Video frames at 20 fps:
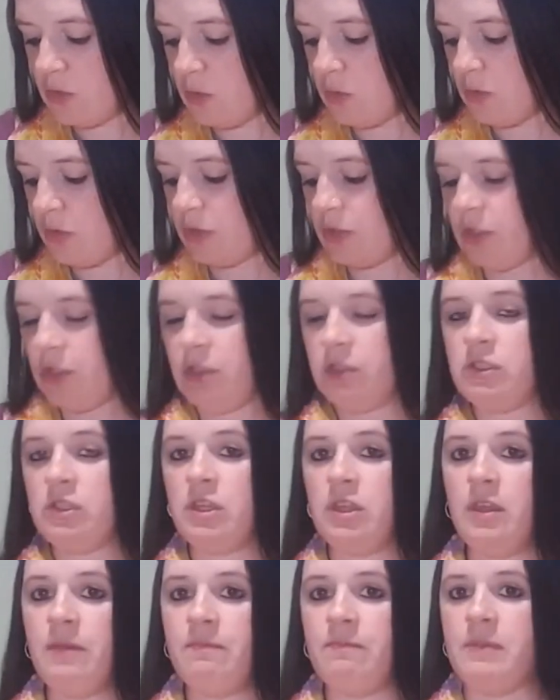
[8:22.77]
corner to
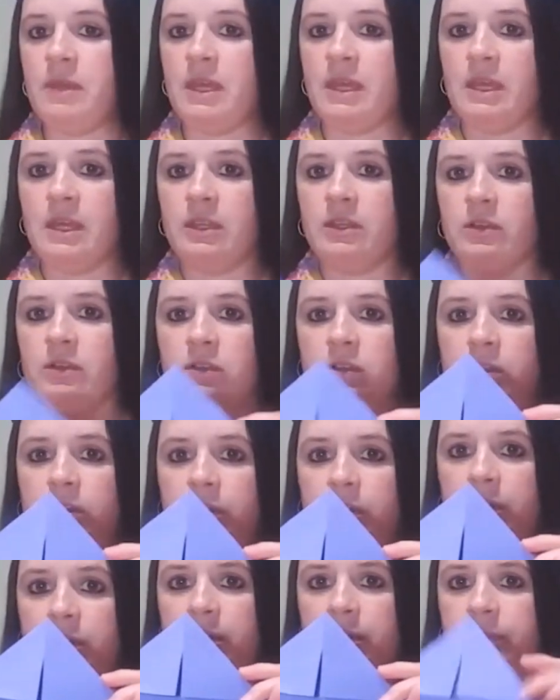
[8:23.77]
the
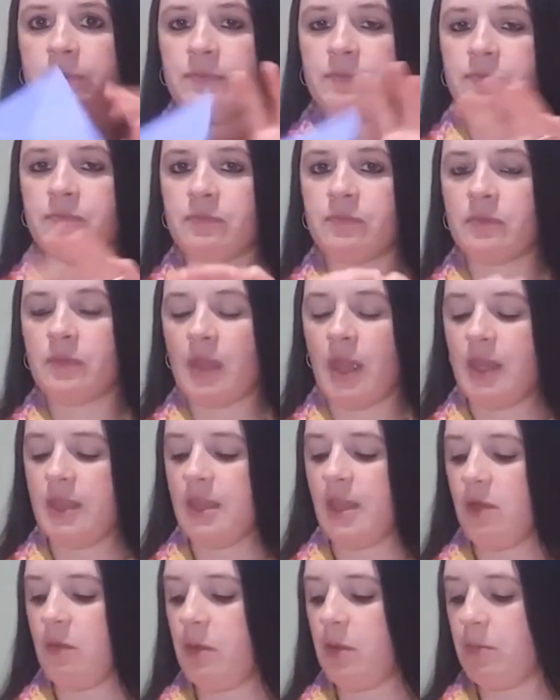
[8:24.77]
middle. And
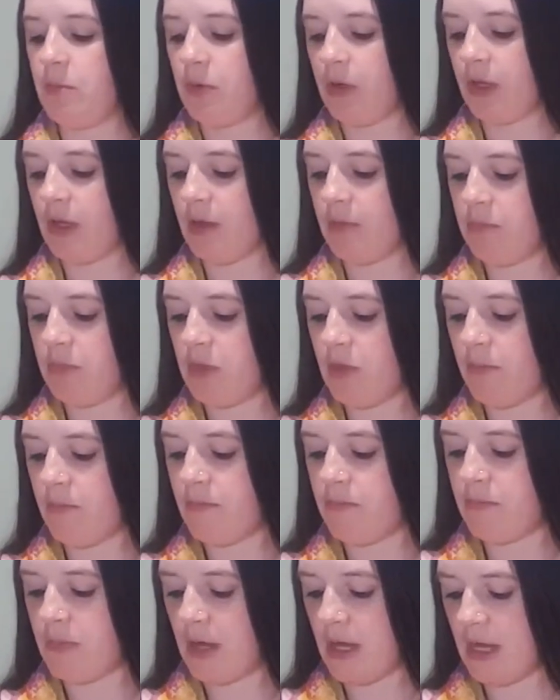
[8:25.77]
then we bring up the
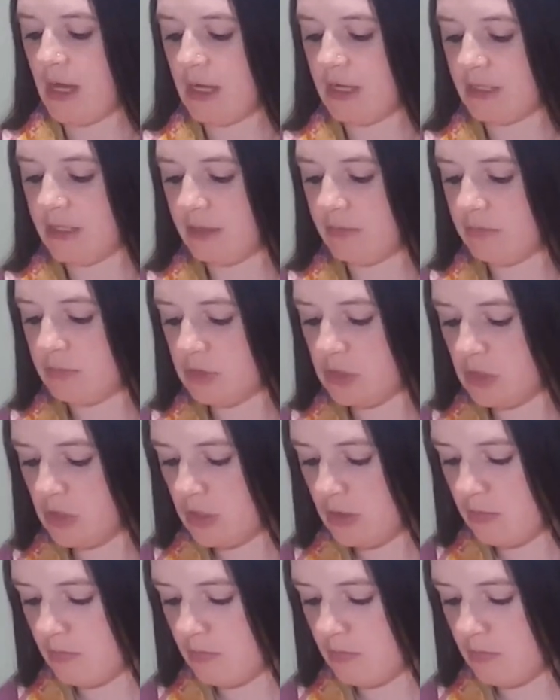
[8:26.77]
bottom to the